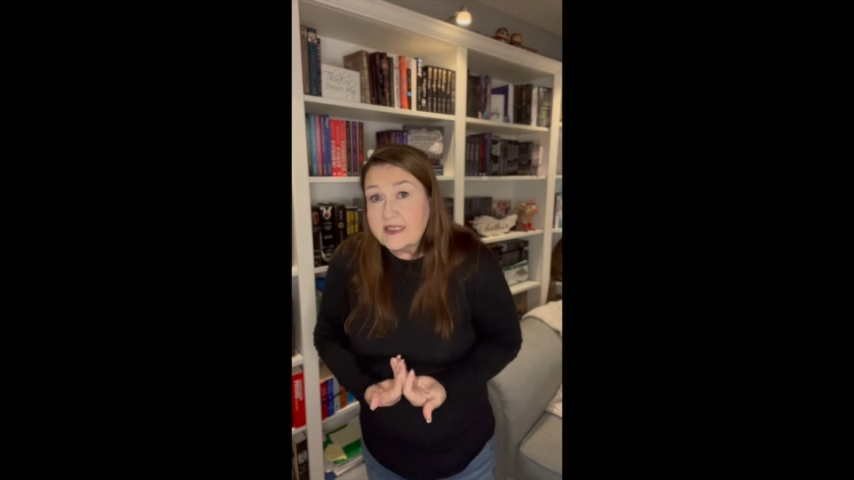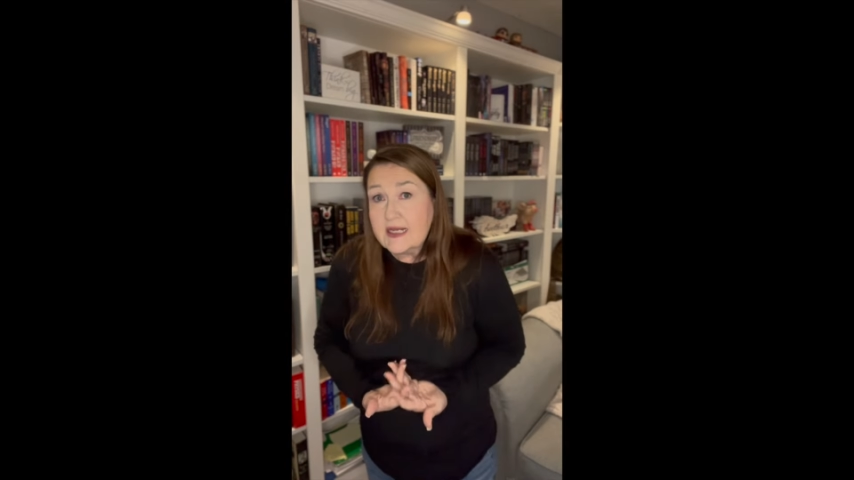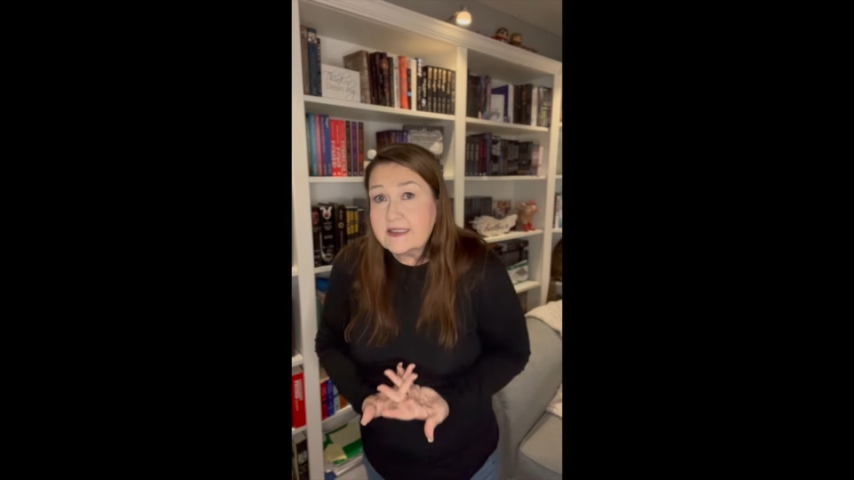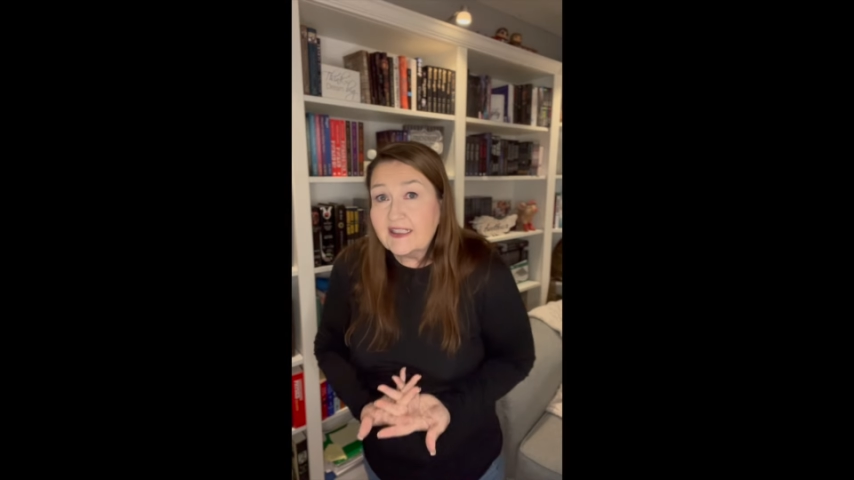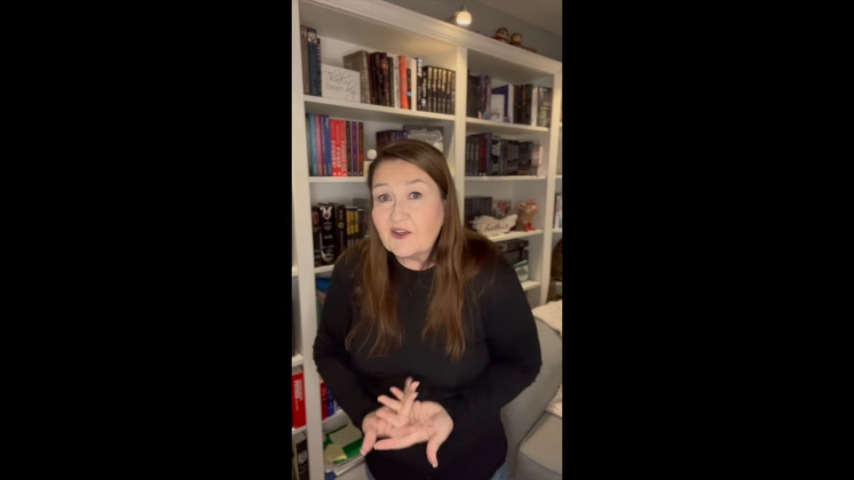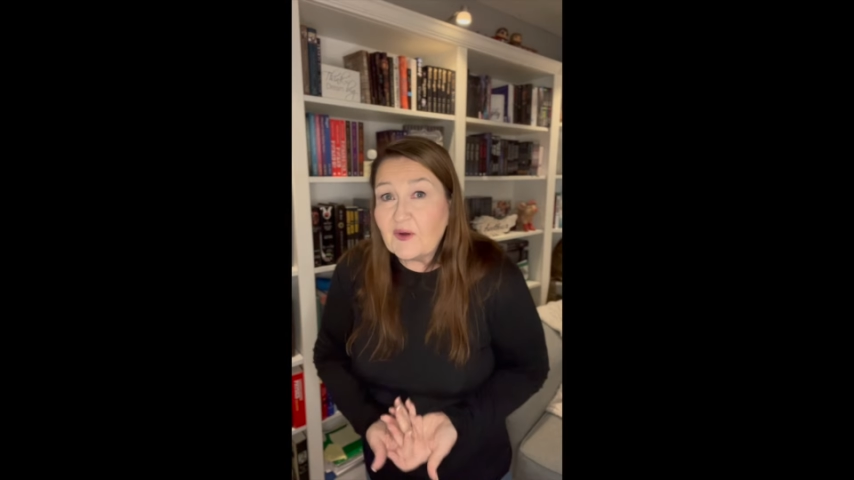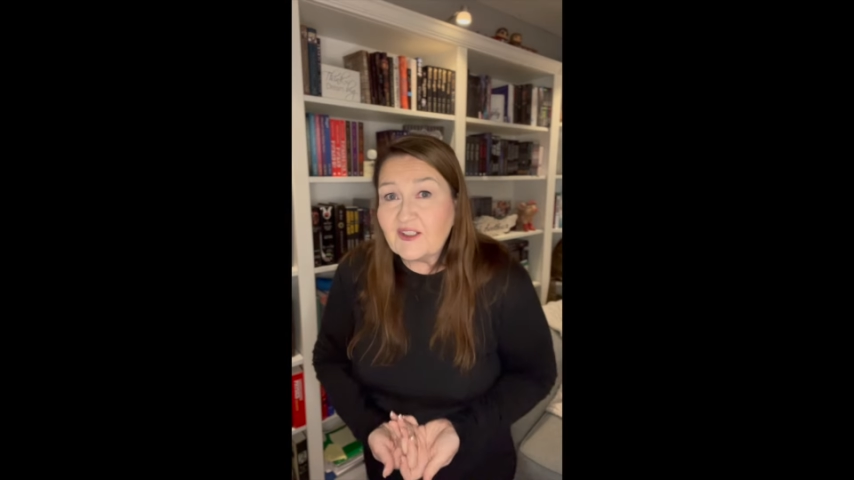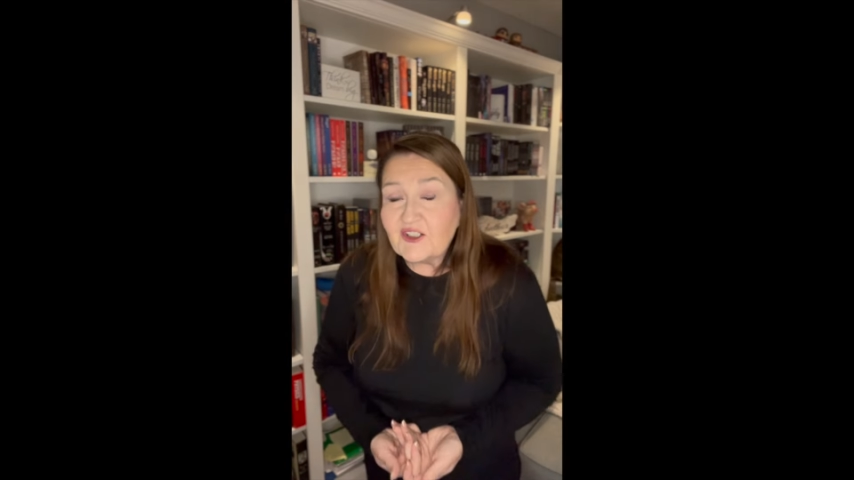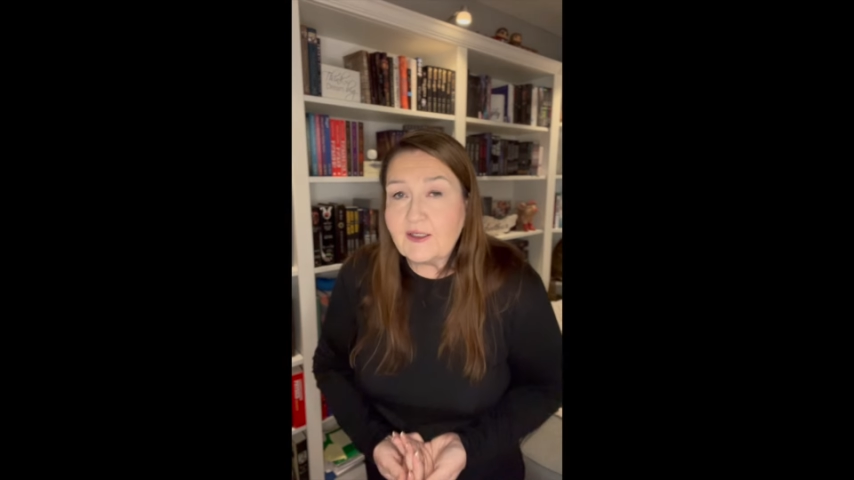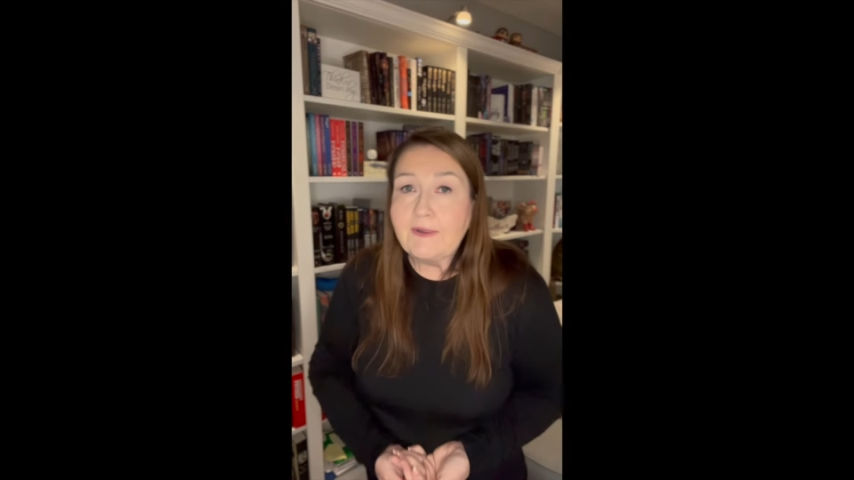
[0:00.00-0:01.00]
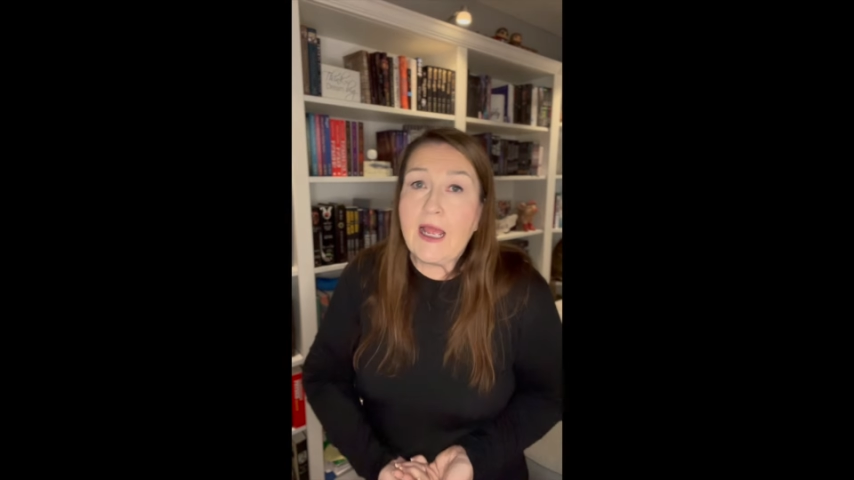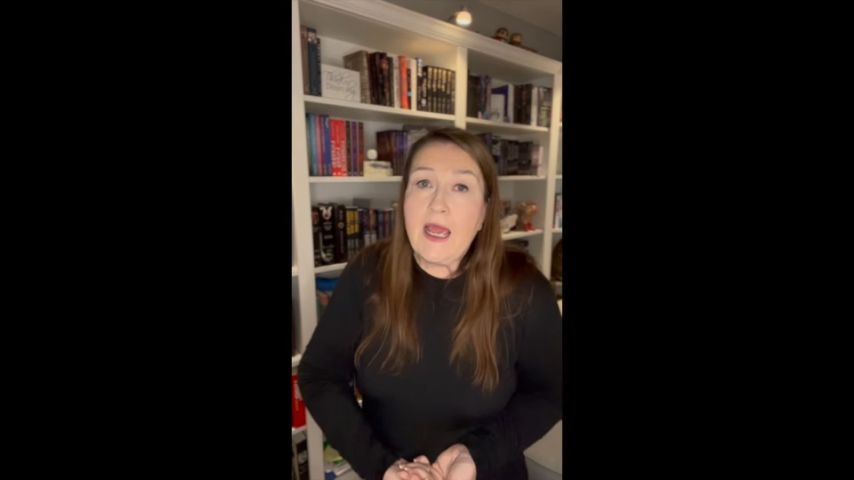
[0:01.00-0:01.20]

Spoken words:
an excellent question.